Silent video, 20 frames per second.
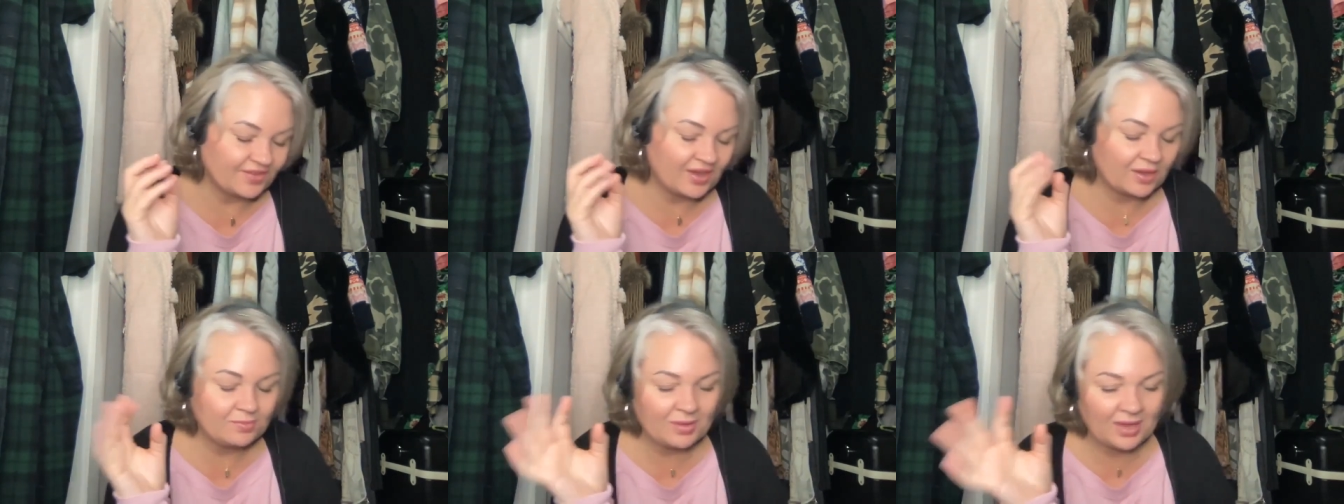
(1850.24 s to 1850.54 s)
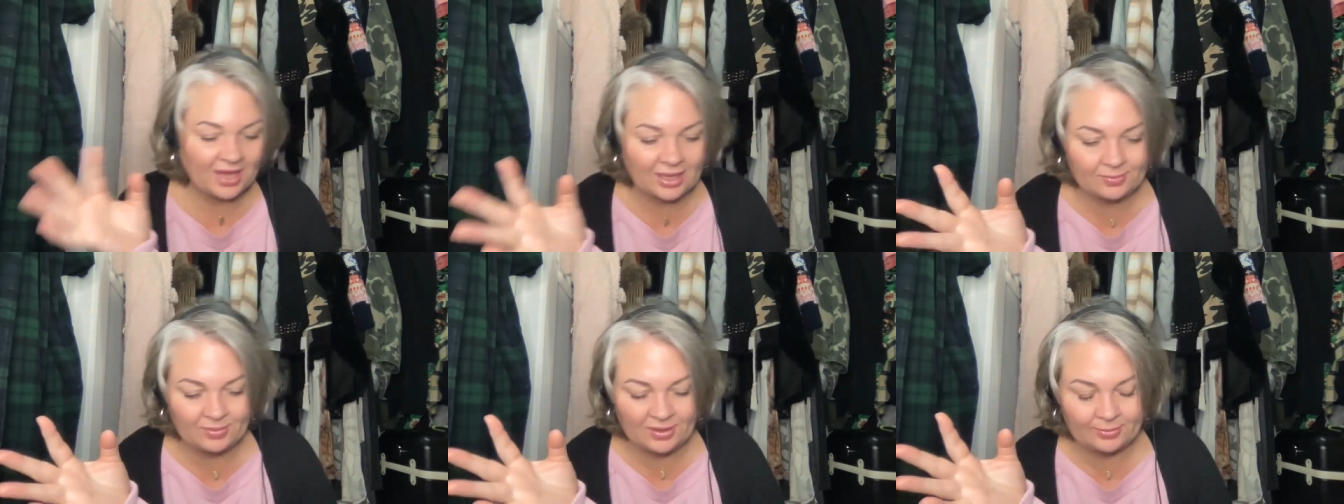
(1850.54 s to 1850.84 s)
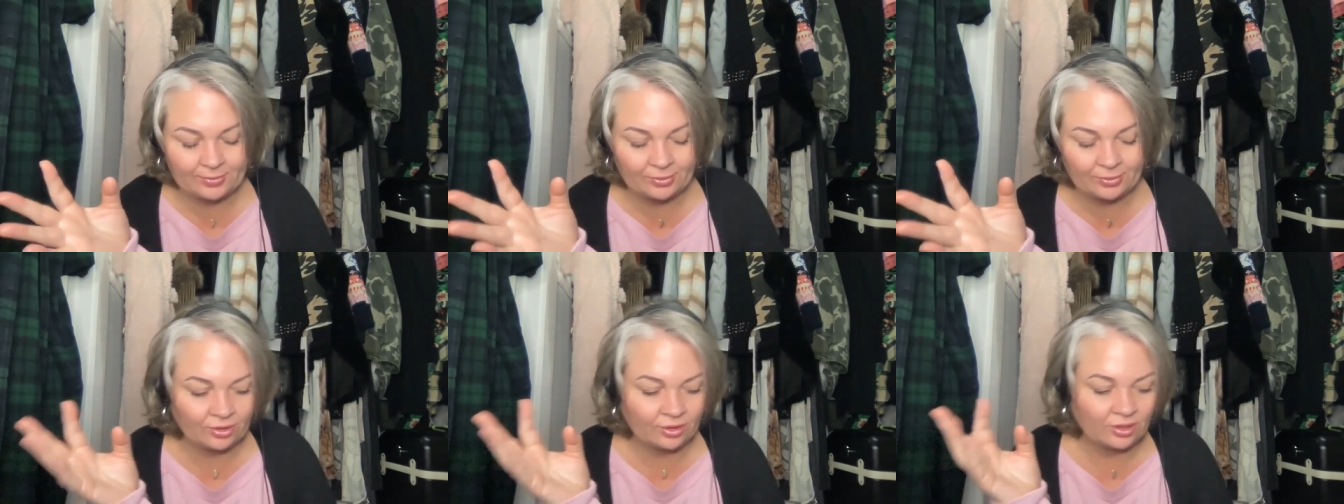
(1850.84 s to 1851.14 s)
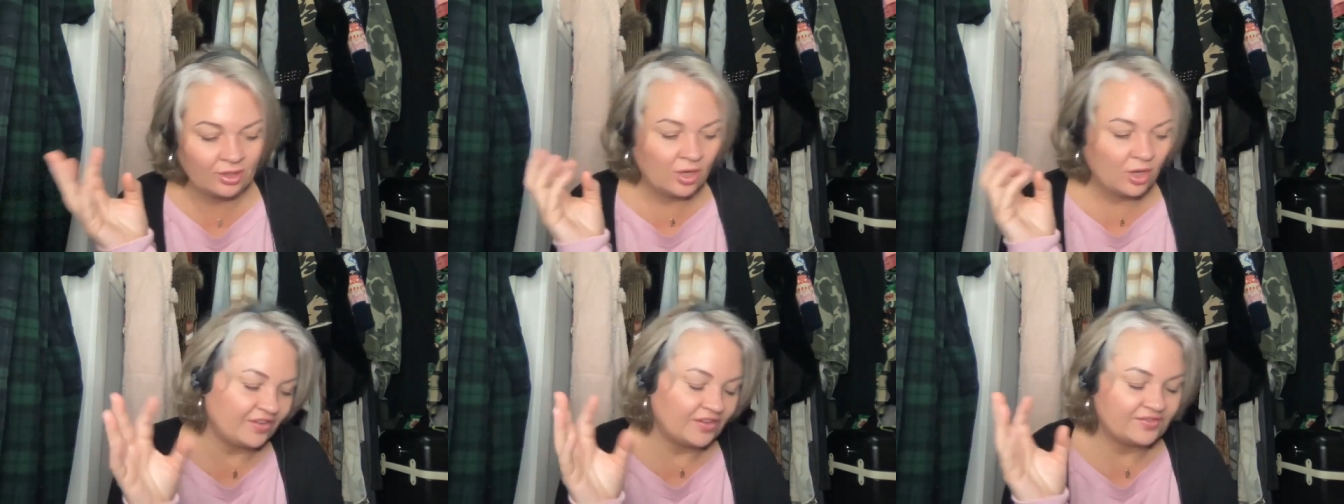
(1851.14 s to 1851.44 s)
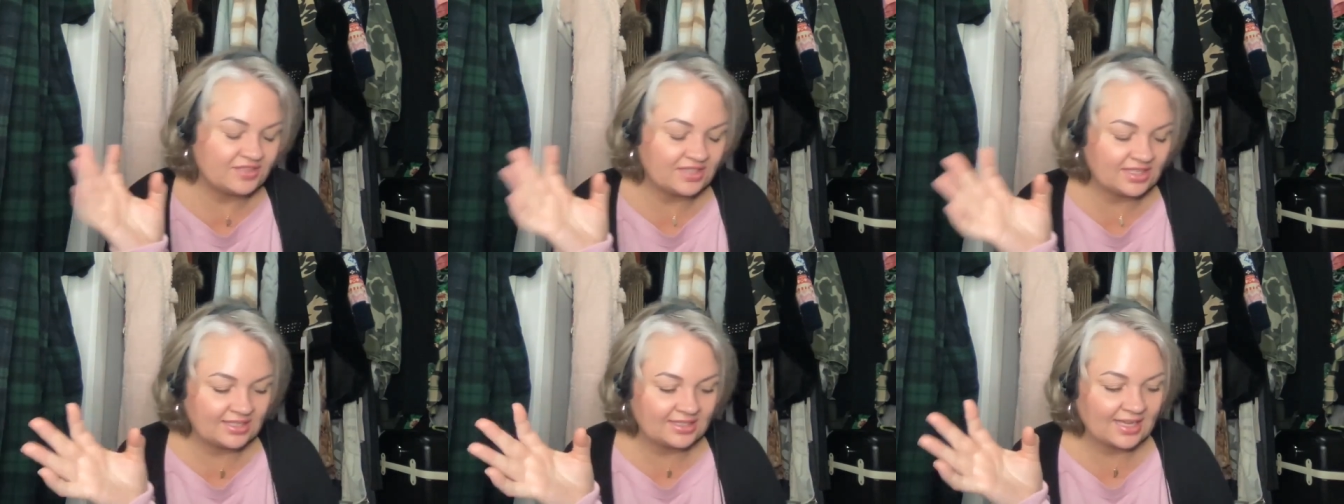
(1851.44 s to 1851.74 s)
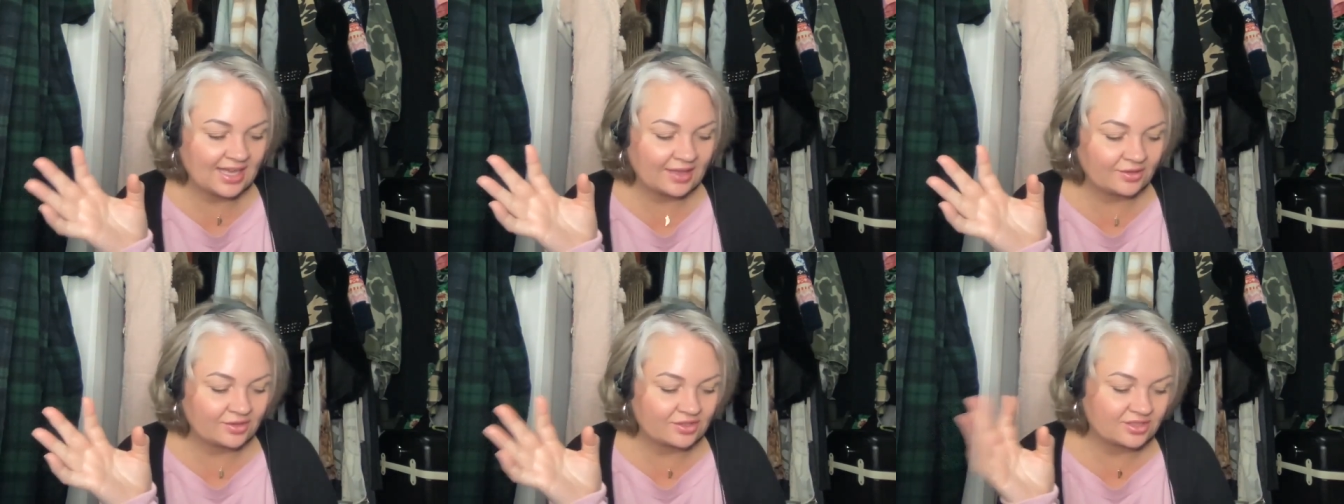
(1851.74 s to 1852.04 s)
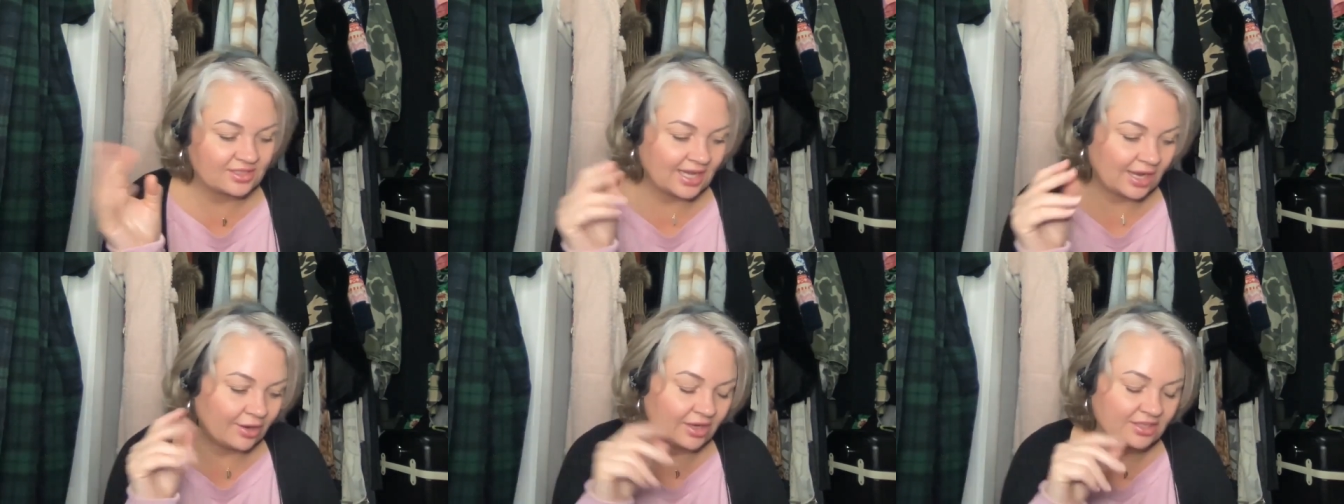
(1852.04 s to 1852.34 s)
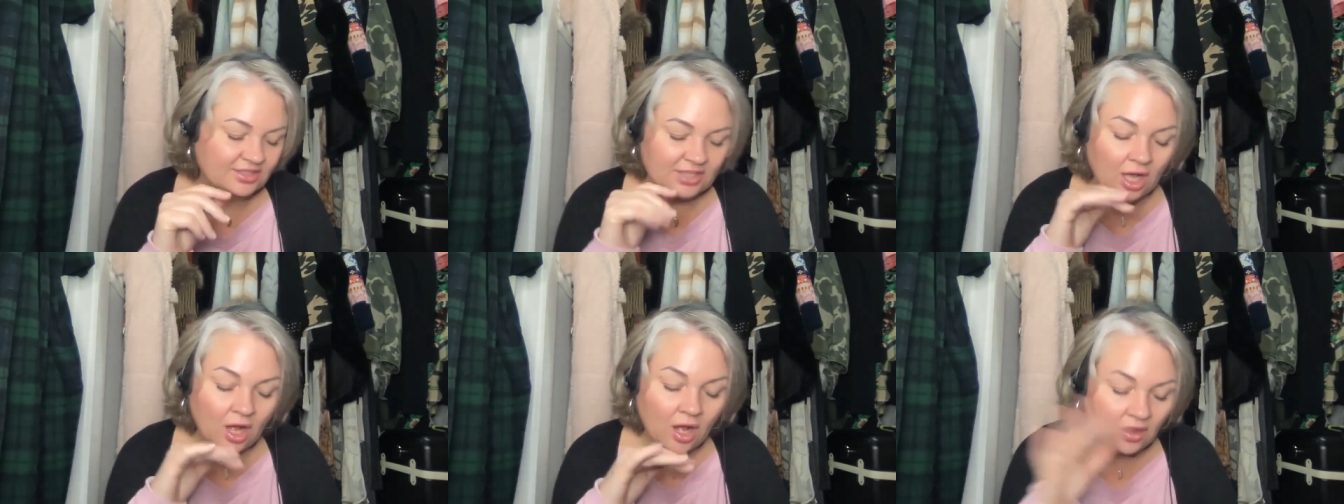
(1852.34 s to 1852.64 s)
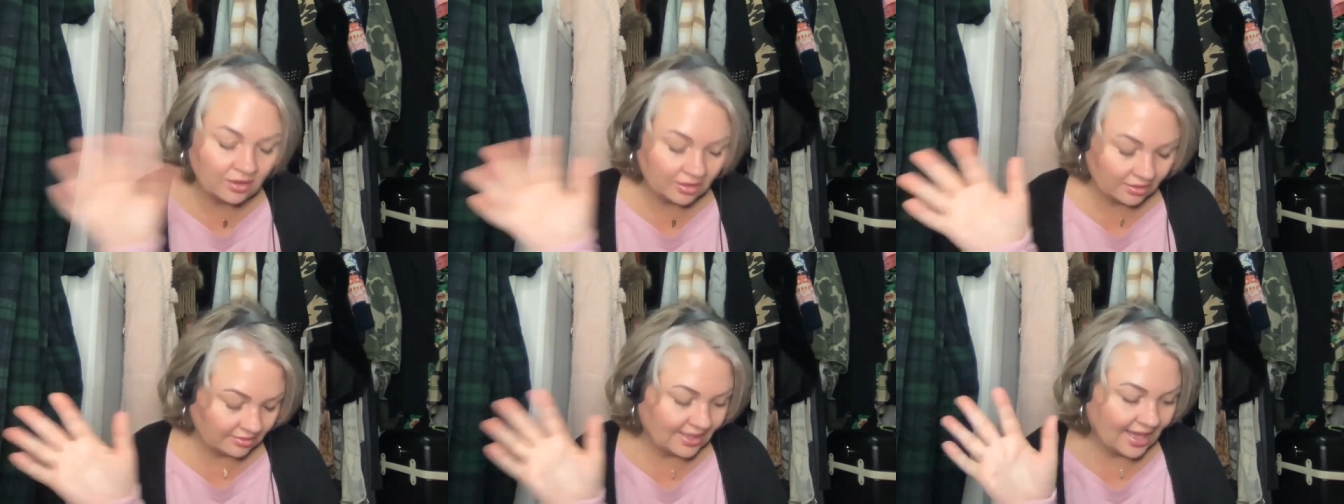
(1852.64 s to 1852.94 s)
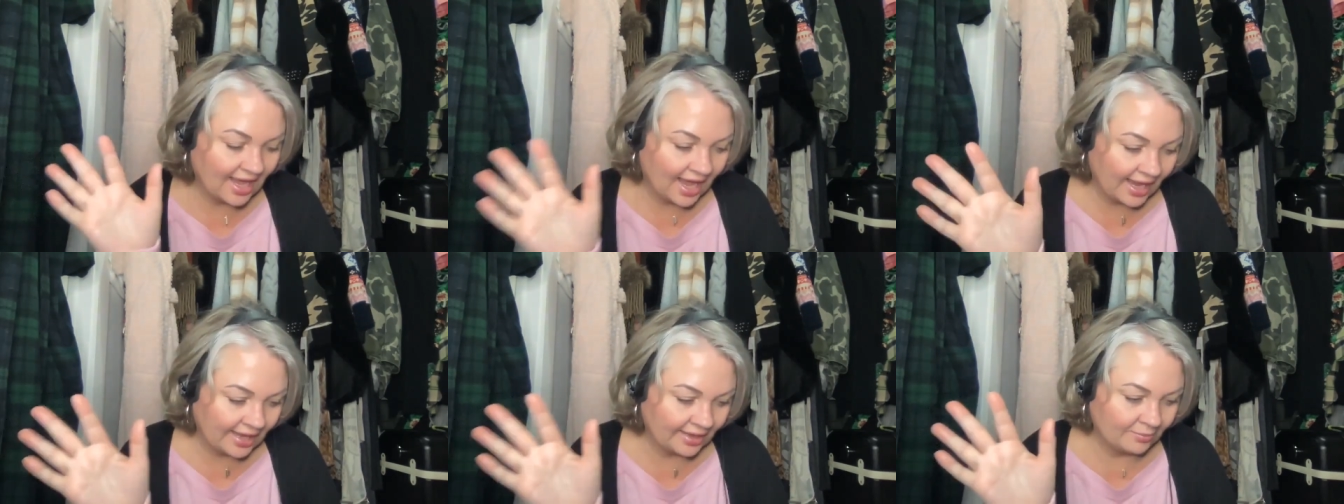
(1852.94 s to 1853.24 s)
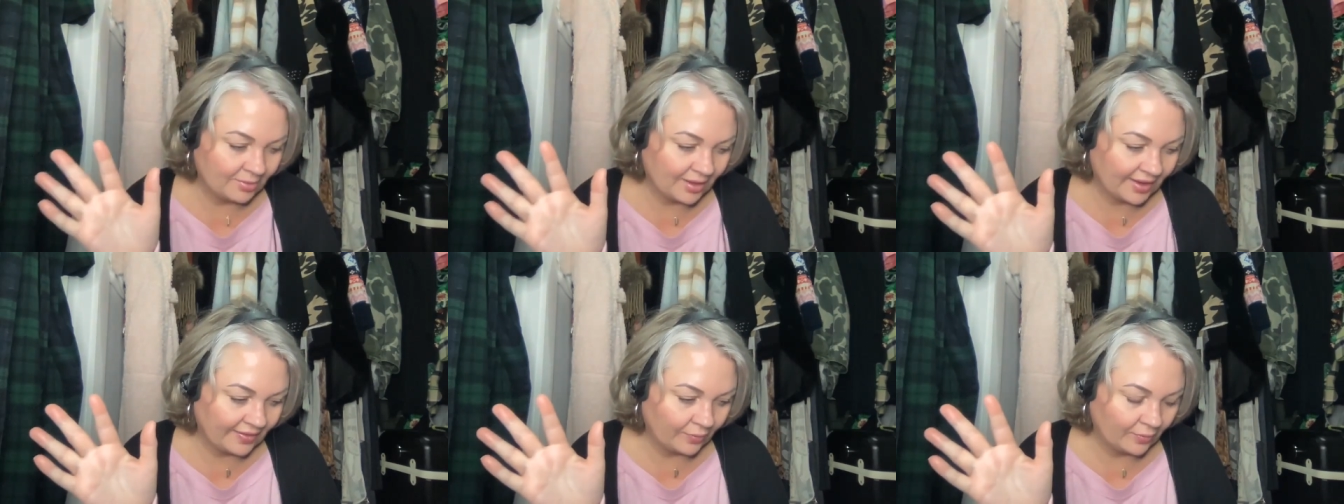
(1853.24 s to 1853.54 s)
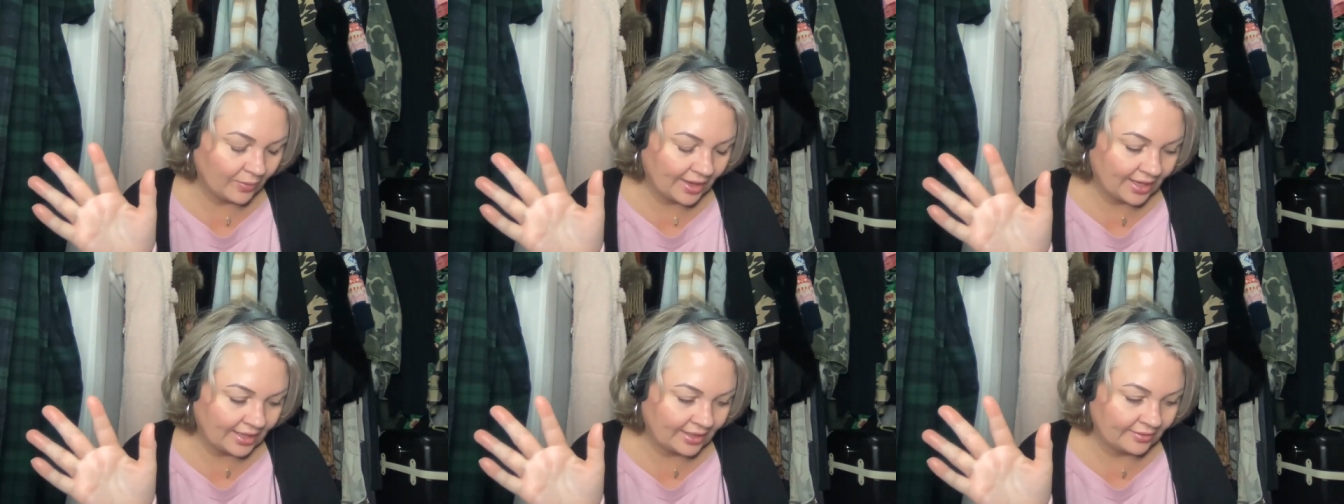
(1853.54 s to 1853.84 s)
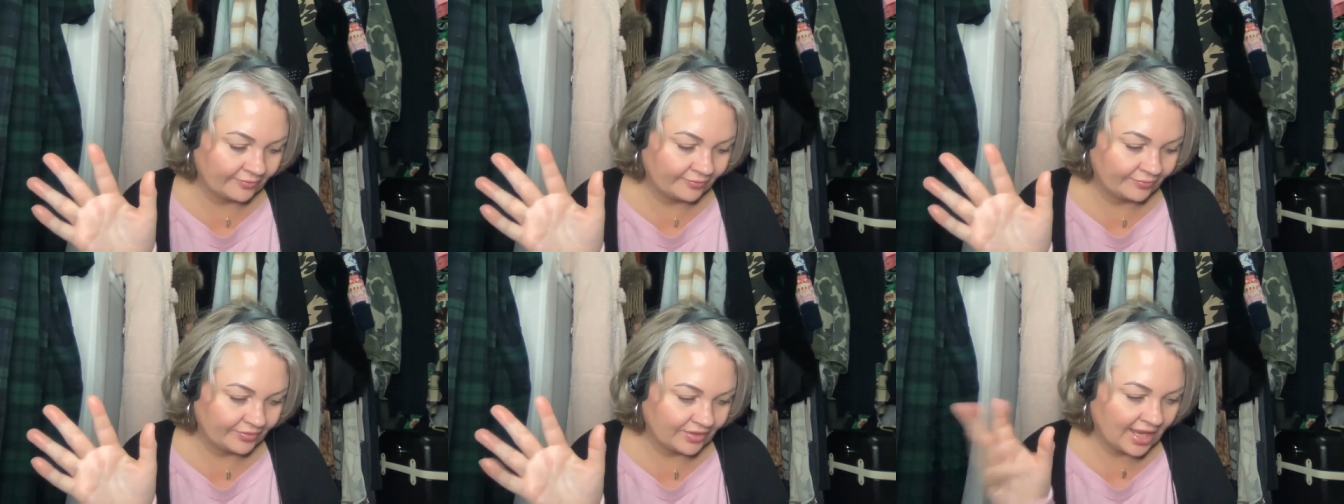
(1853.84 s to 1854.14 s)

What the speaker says: if I pay people $15 an hour, it's all a lie, by the way.